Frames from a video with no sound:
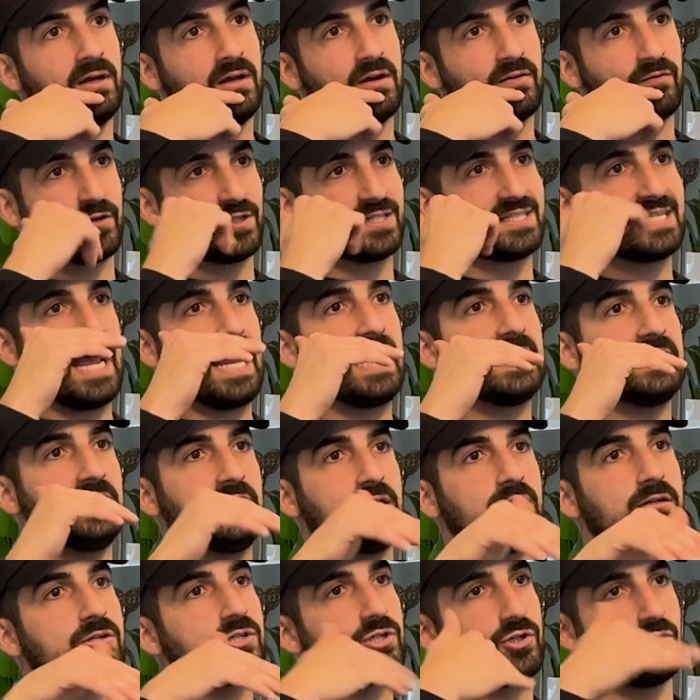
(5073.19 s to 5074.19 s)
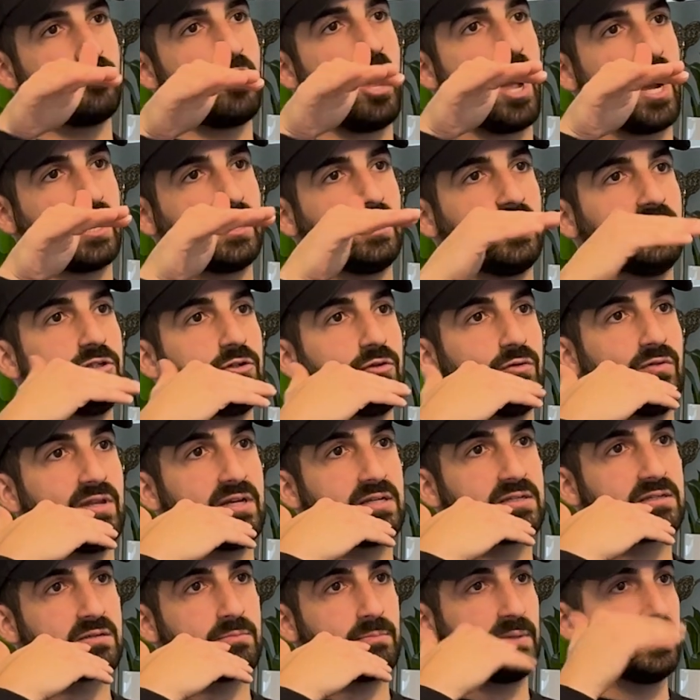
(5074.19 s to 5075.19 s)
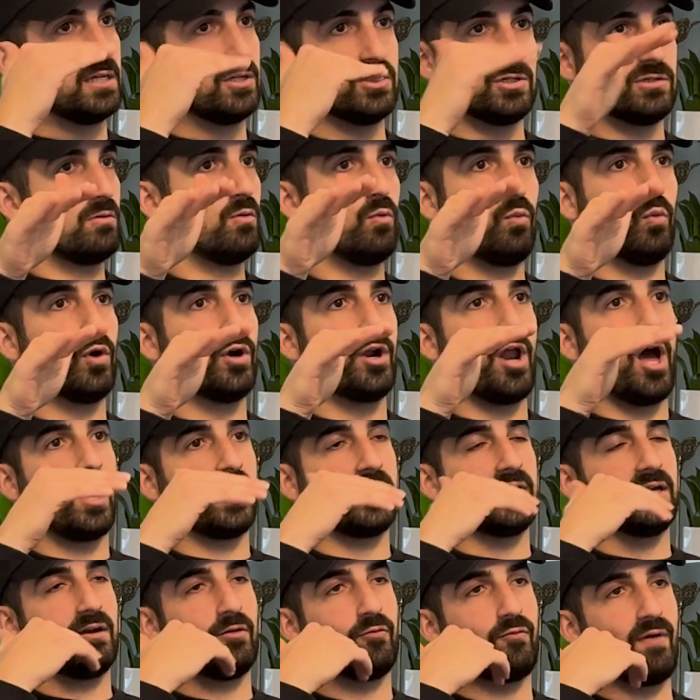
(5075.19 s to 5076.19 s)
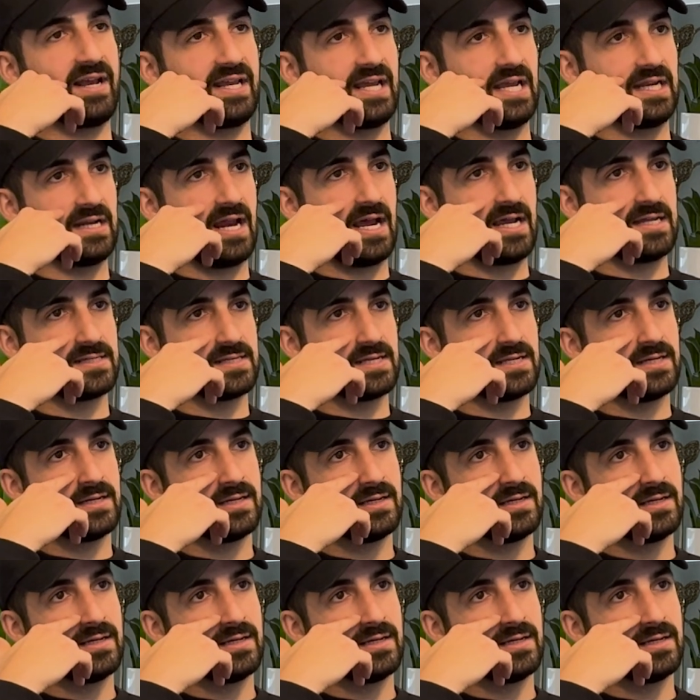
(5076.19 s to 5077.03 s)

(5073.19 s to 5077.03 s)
for 10 years, you're not going to do this because we're not going to recognize it.